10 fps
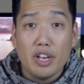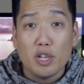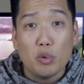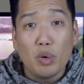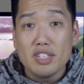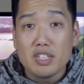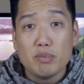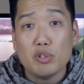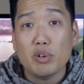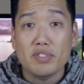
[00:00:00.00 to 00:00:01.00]
you'll want some
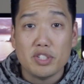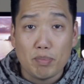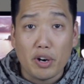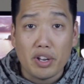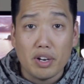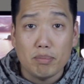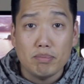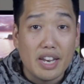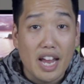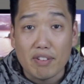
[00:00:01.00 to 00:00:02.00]
sort of smart hub.
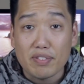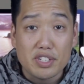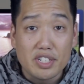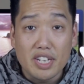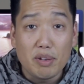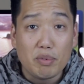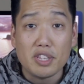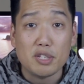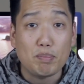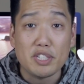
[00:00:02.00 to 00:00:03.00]
Now, for sticking with
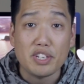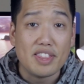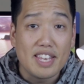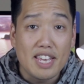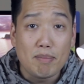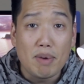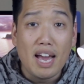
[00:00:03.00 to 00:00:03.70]
this budget theme,